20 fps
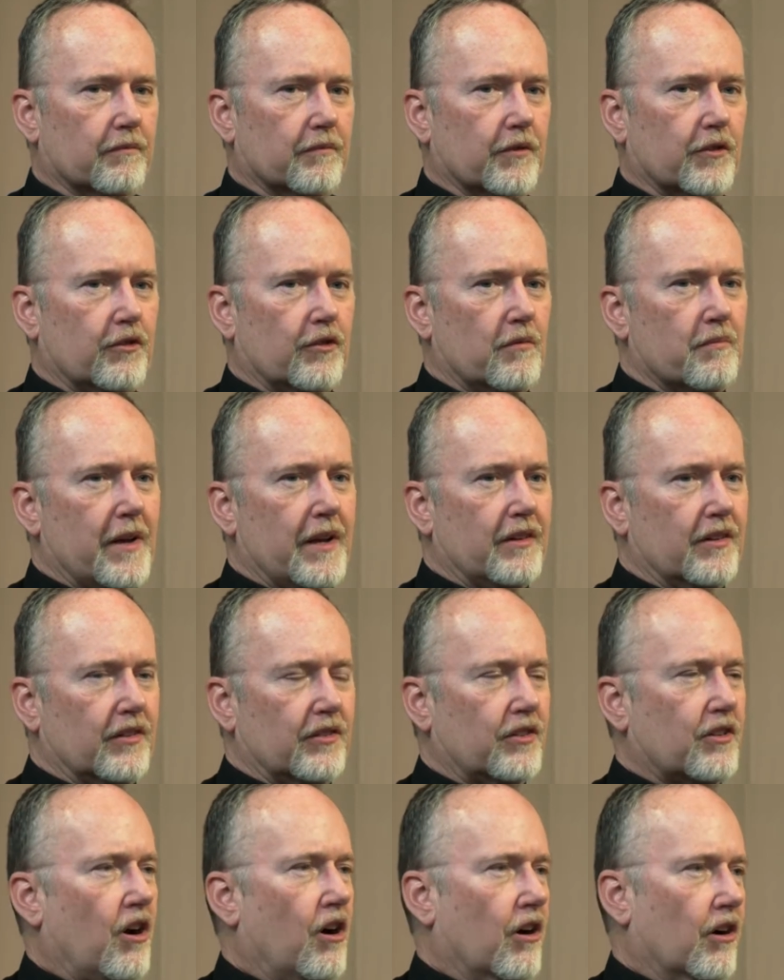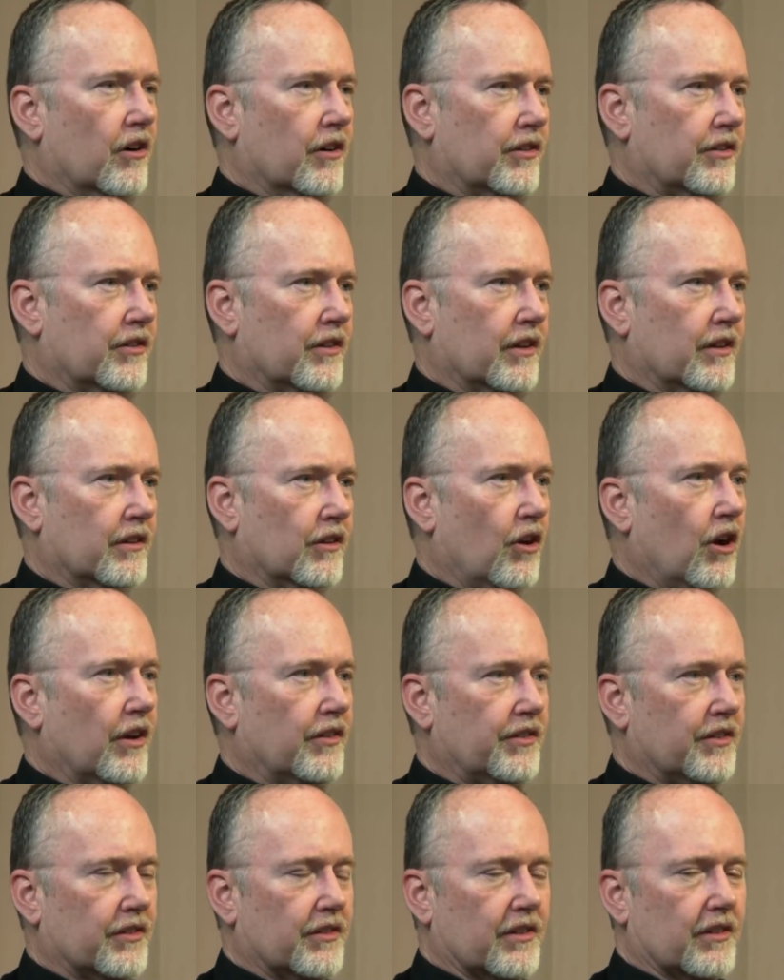tremendous scars and
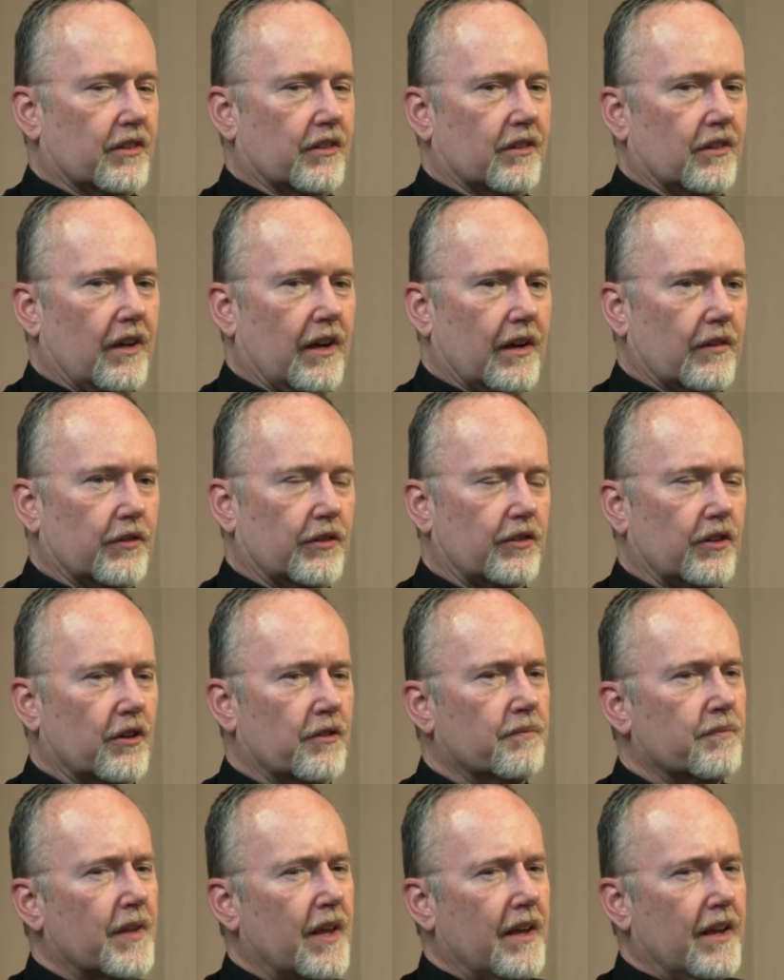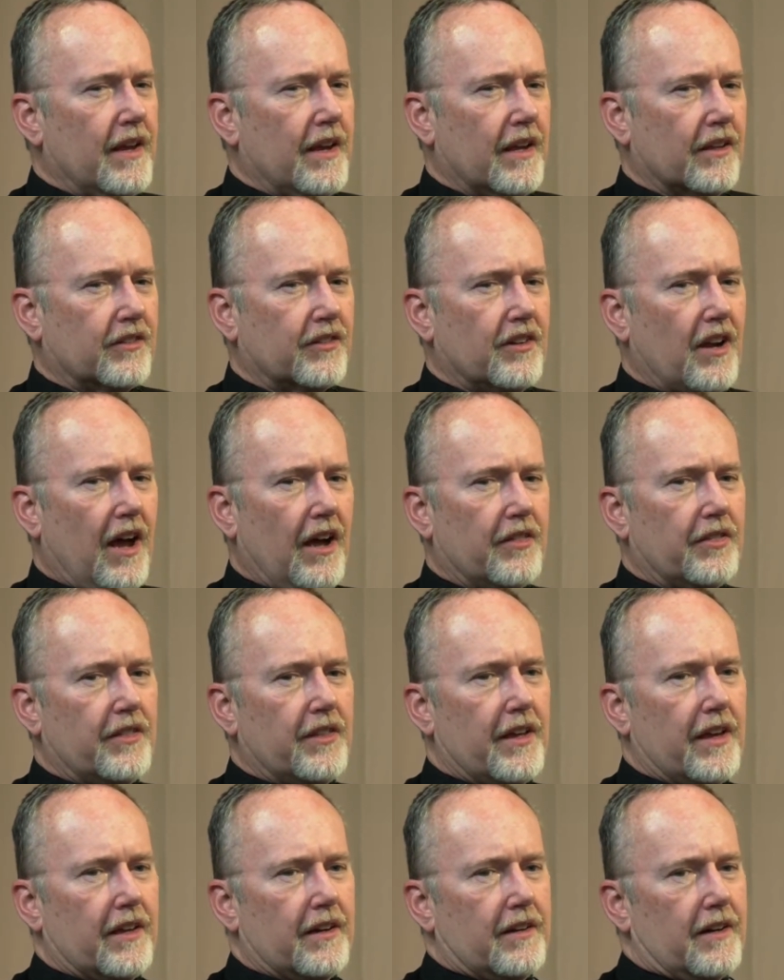losses in their lives. So it's not
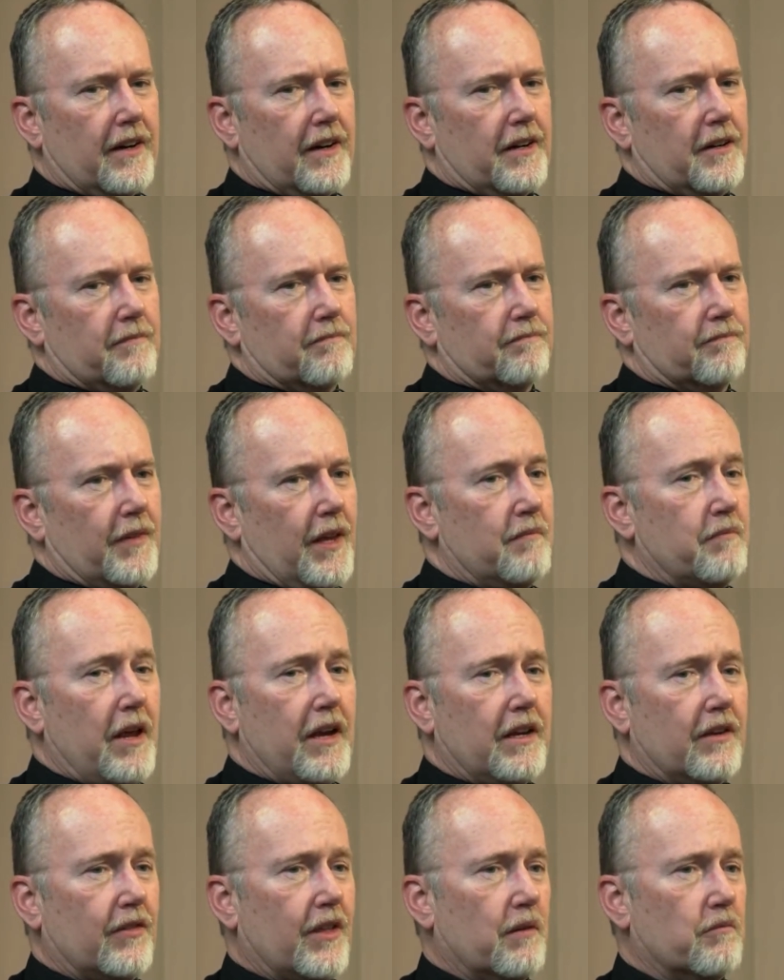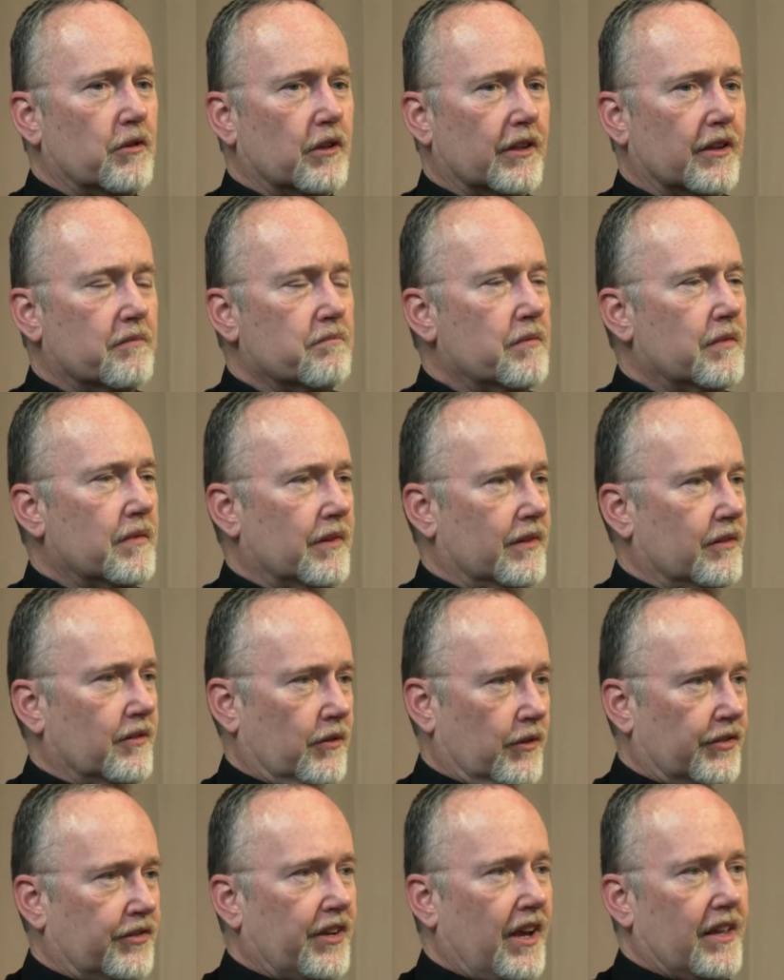that, and many of them
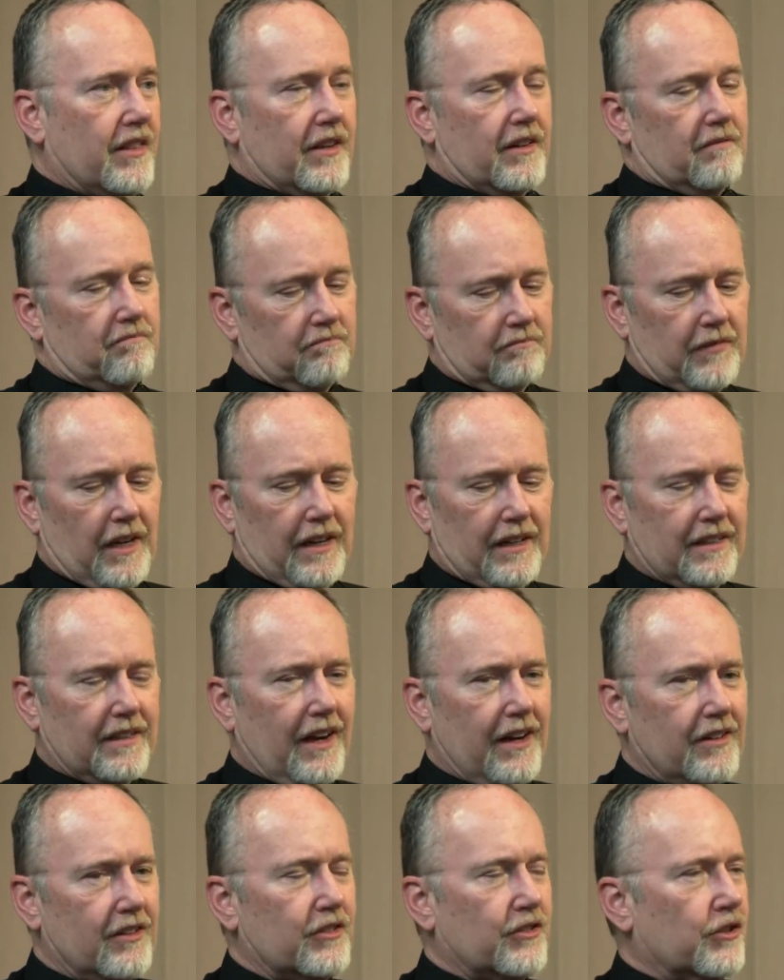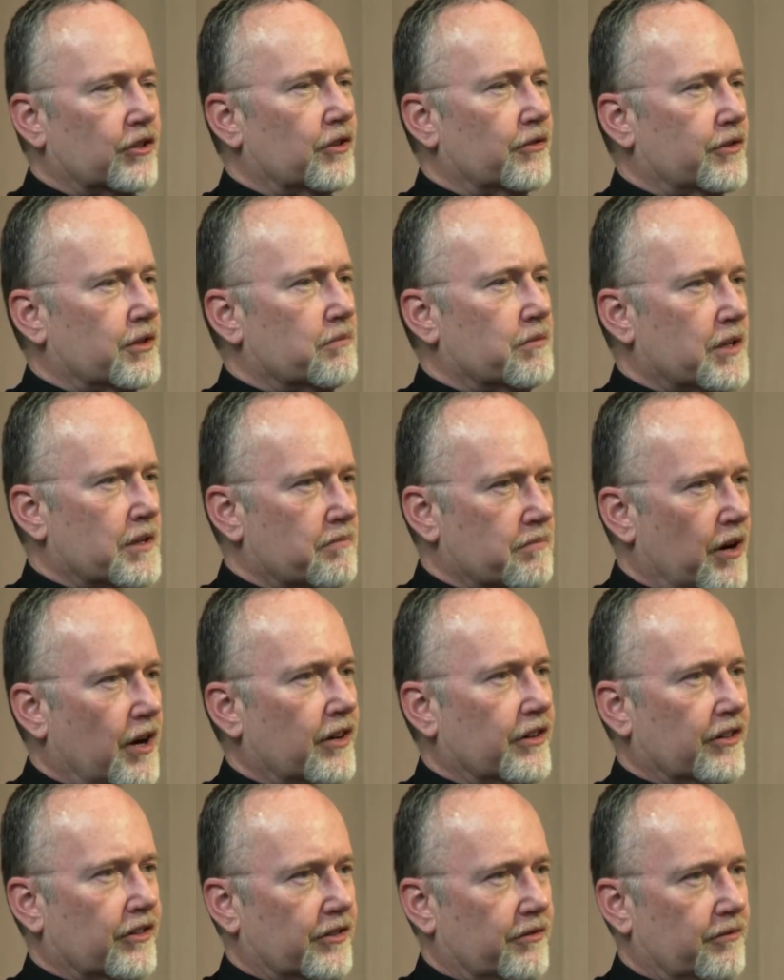will say that I deserve to be
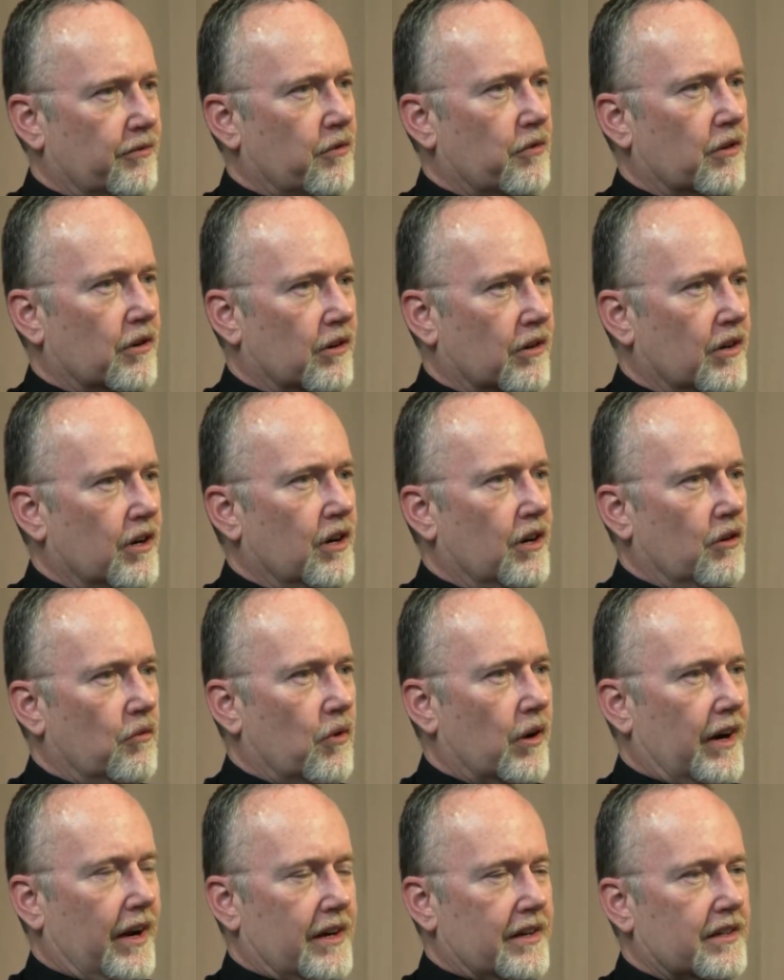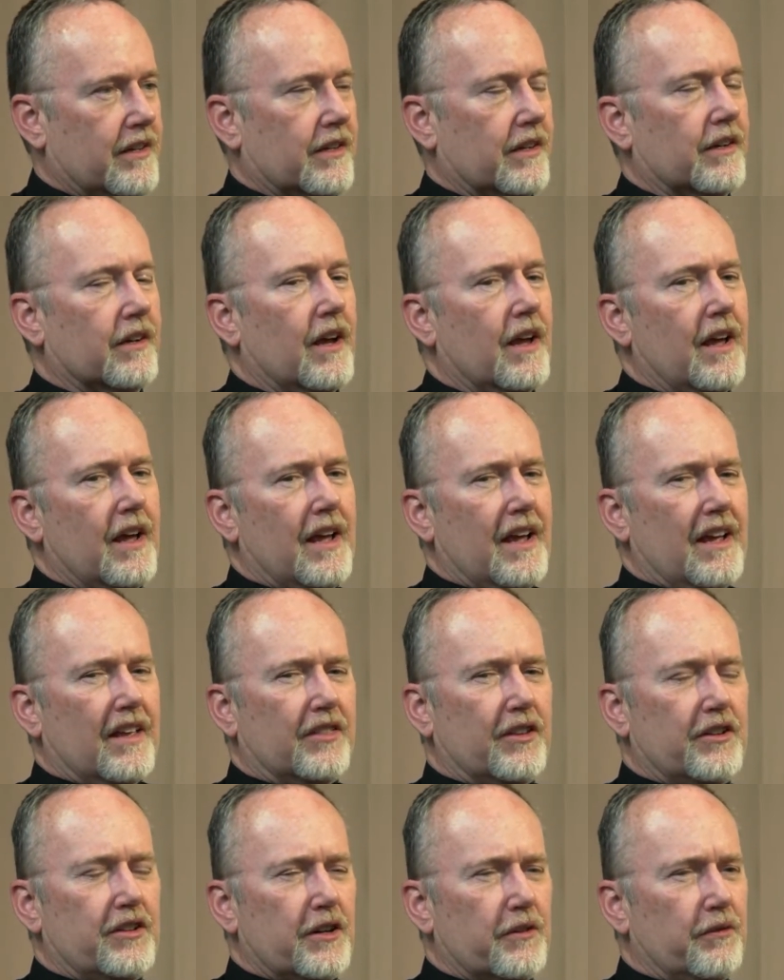punished for what I did.
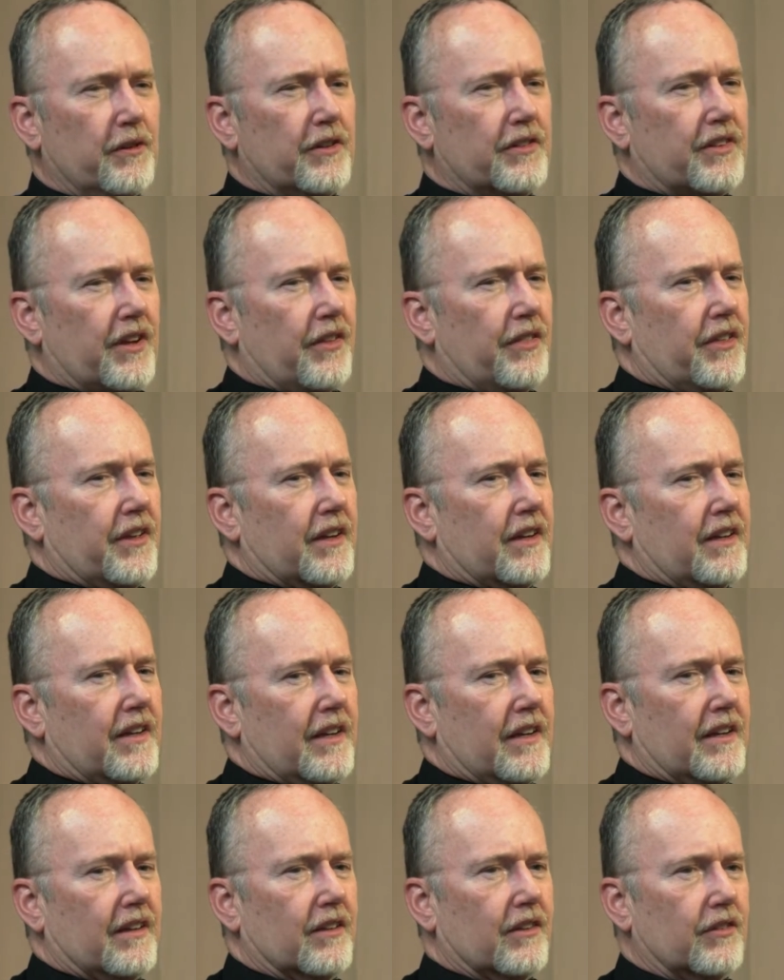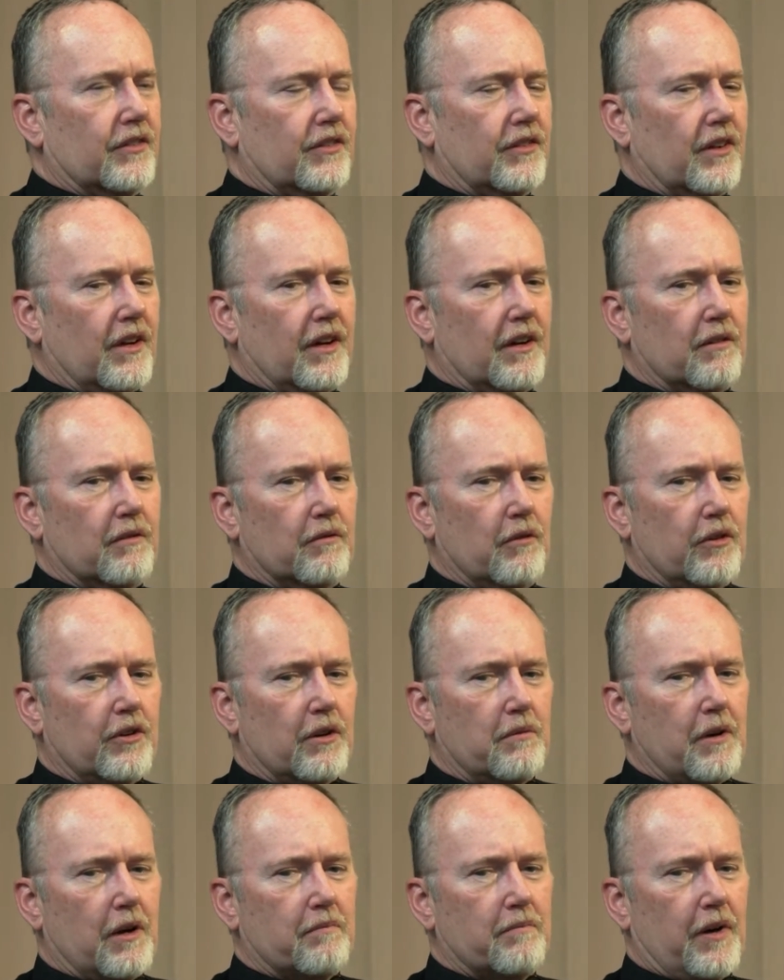The difference, I think, is when we're
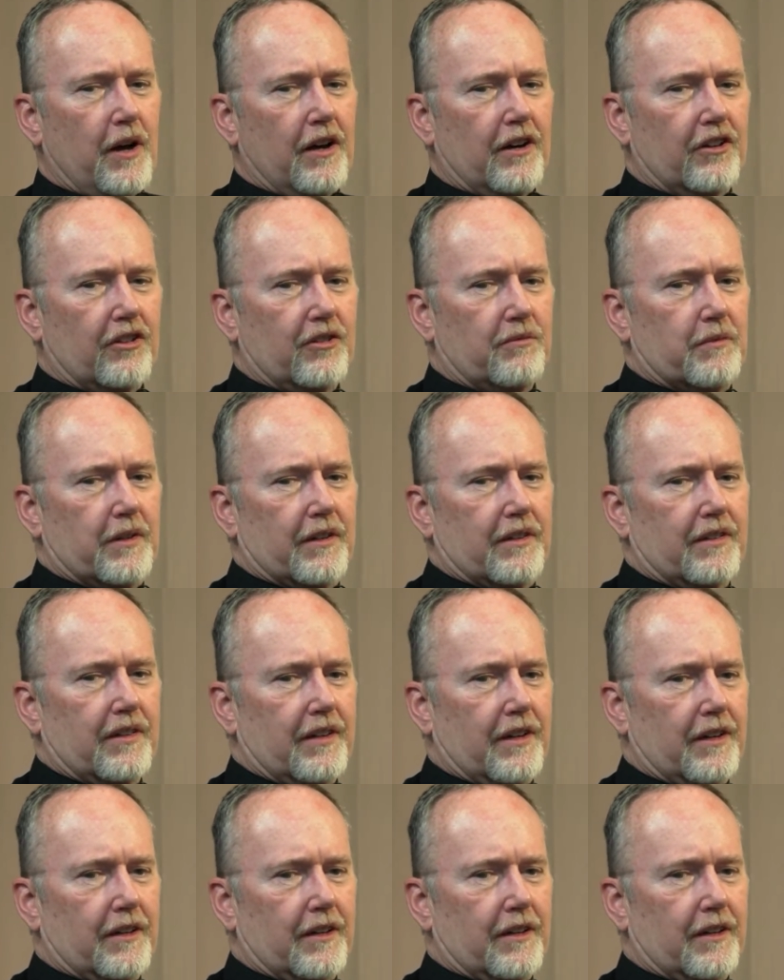talking about punishment,